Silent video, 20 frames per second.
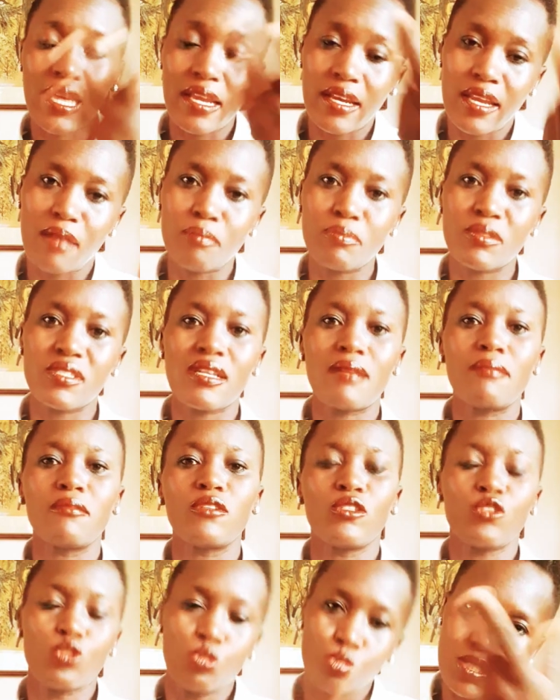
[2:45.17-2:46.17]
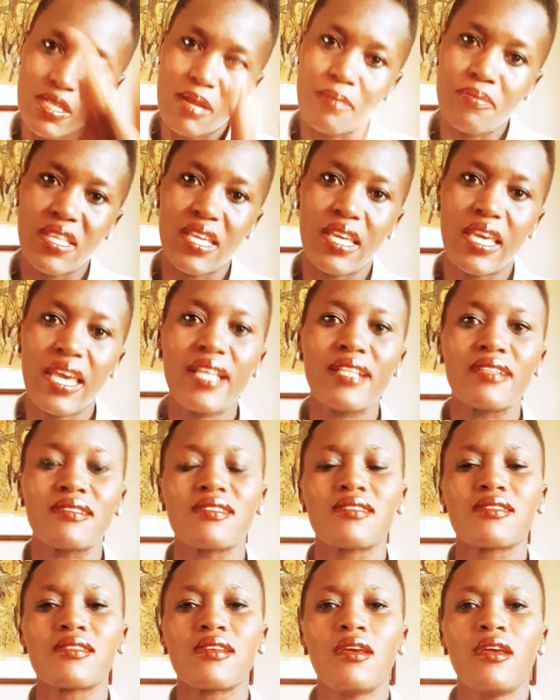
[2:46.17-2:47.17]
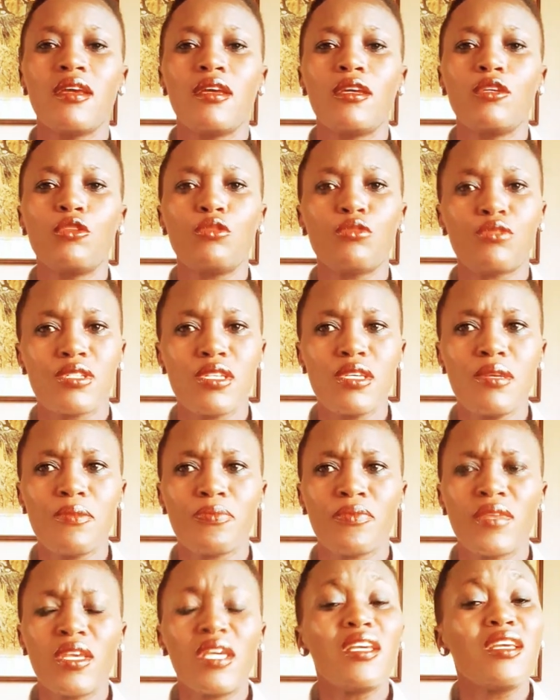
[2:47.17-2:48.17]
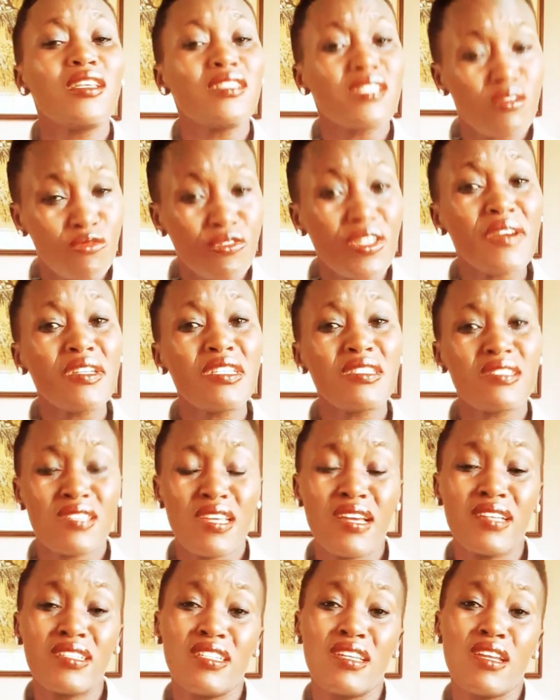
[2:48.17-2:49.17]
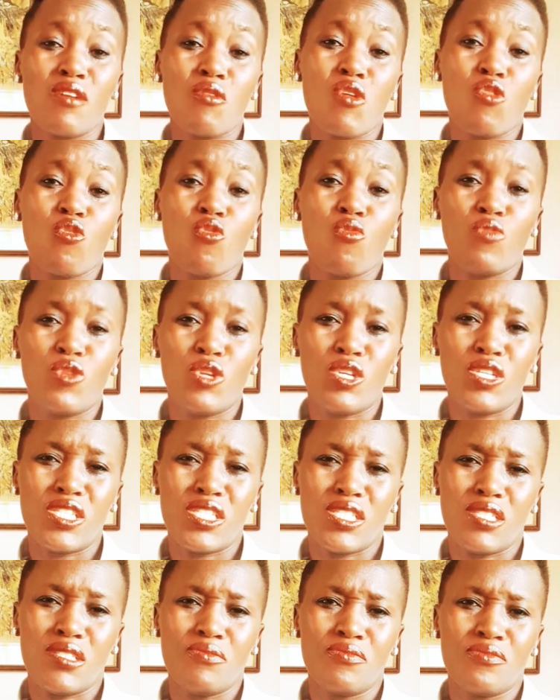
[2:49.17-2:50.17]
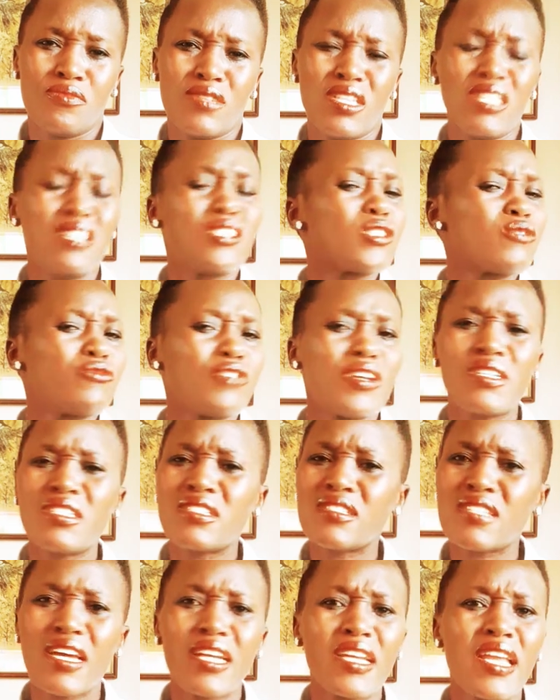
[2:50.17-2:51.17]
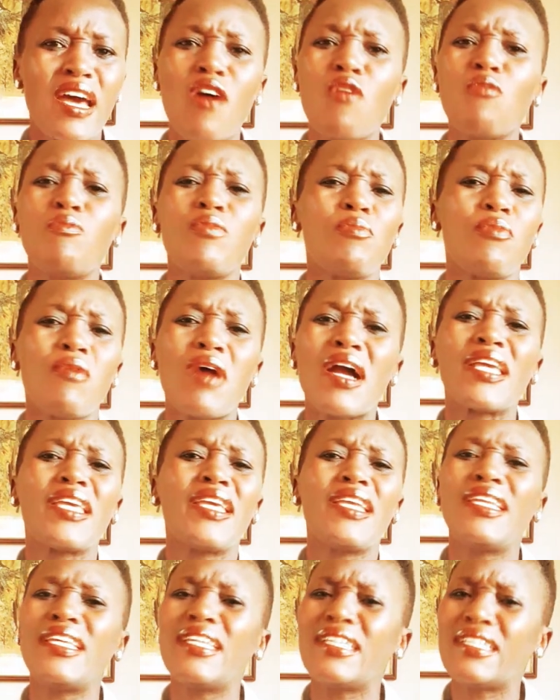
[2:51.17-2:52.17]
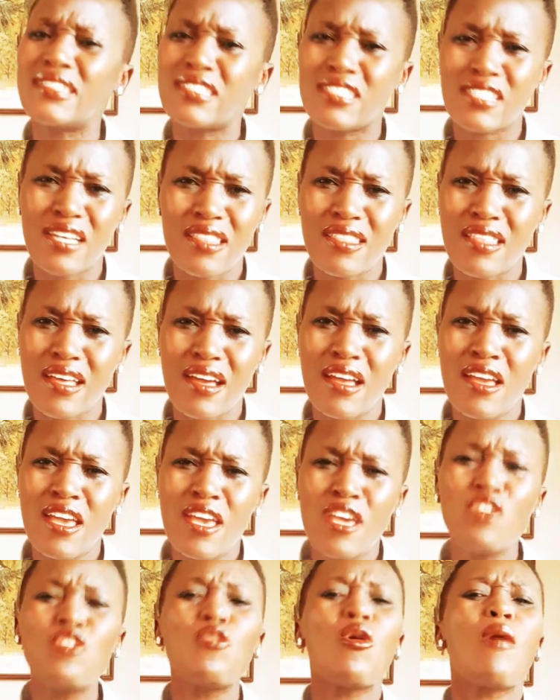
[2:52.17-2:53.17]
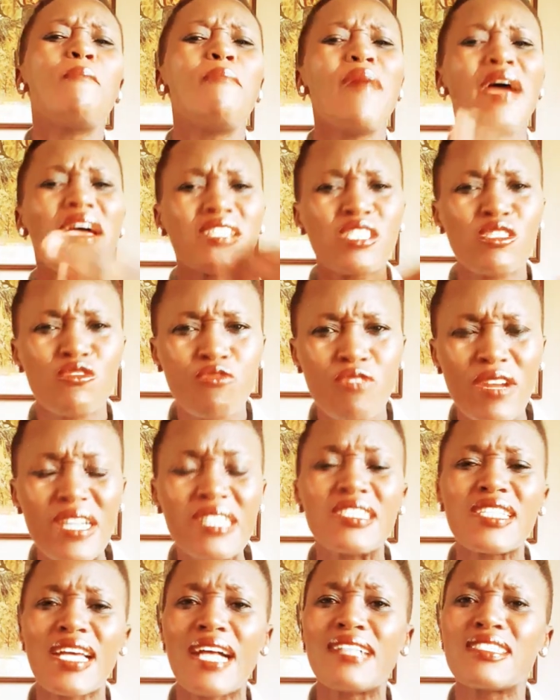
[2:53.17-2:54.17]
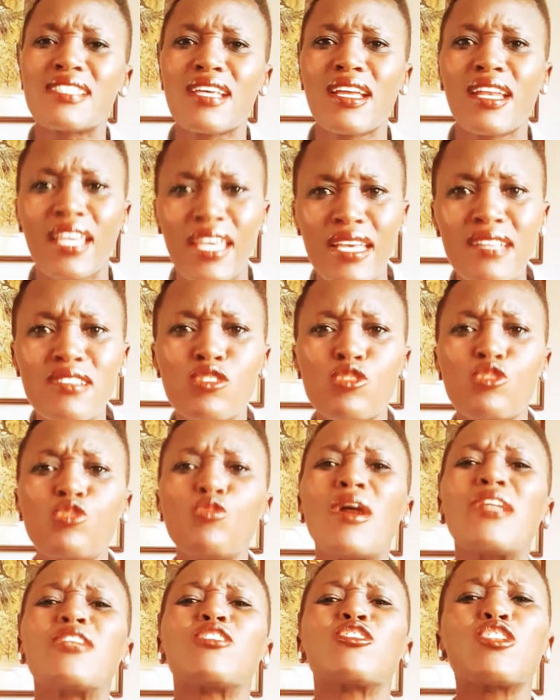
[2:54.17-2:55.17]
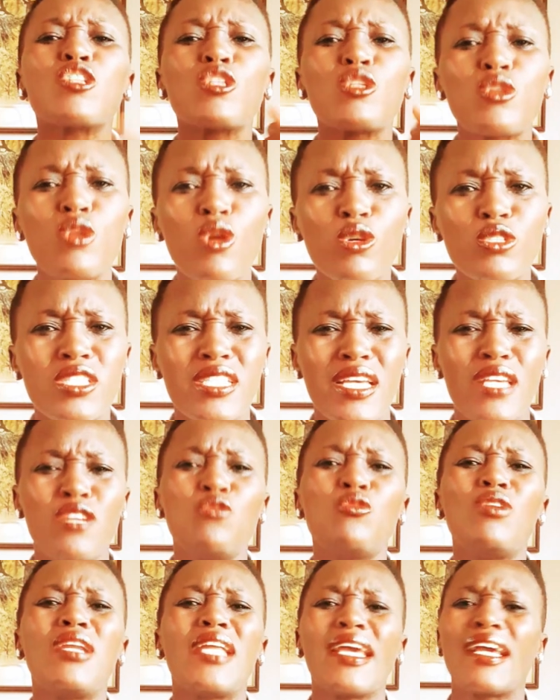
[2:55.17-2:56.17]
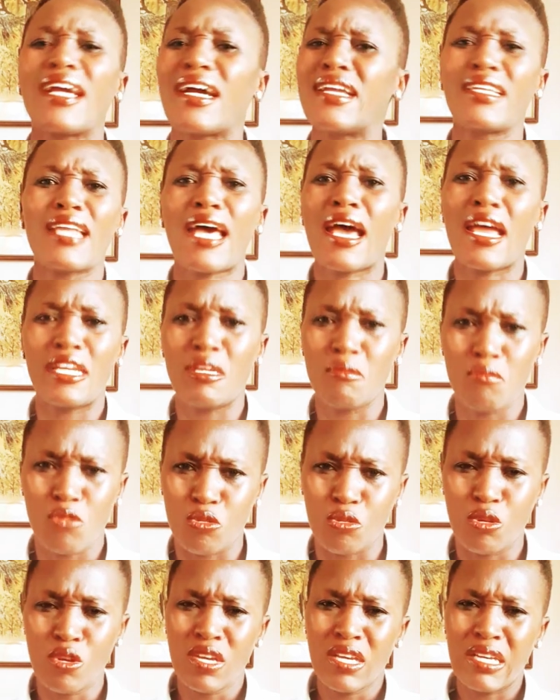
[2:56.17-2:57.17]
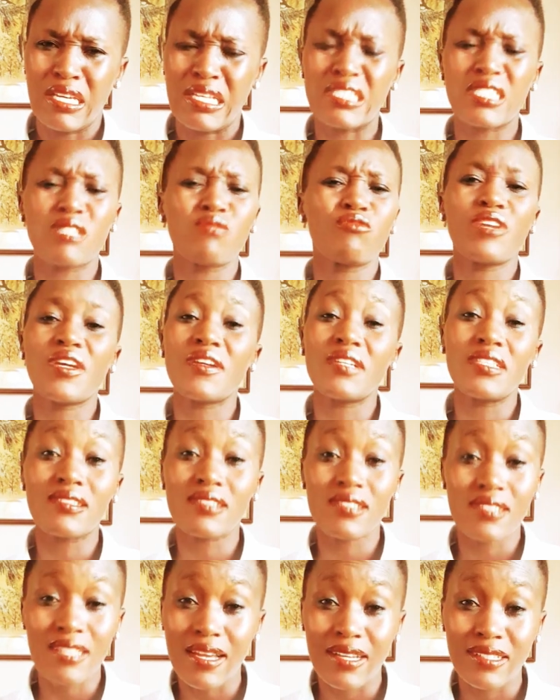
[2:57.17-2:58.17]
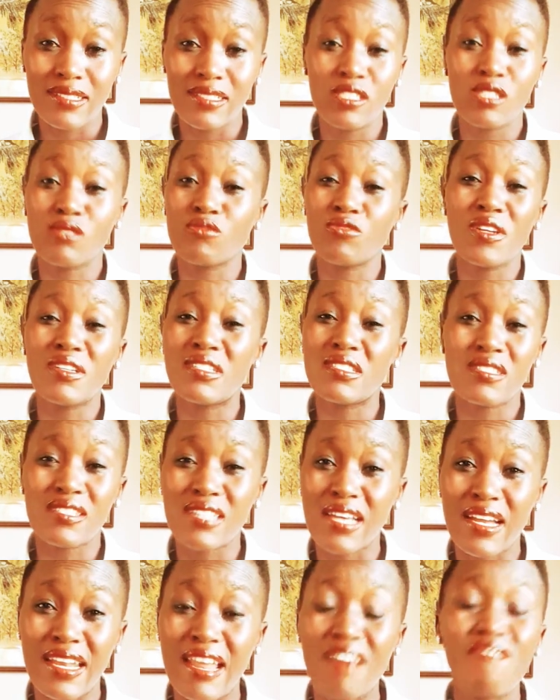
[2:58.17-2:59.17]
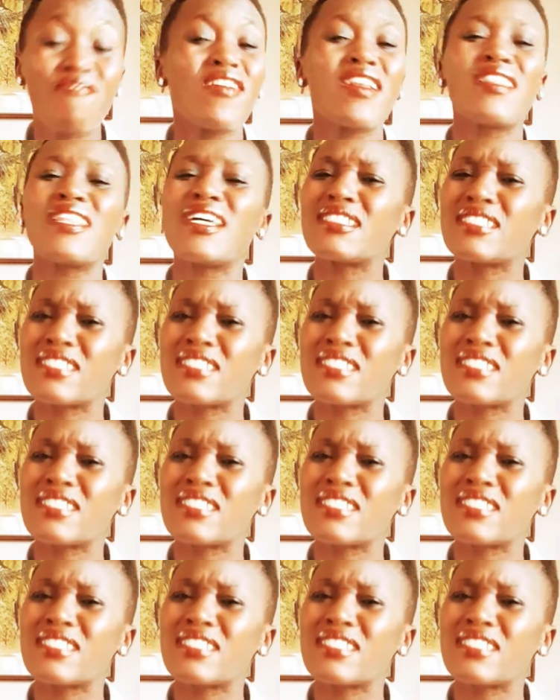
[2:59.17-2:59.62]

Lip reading: up to something else. You see, it's very sad in our community. It's very sad how people are killing each other. Your best friend turns against you and slaughter you like an animal. It's very sad. It's very sad. A father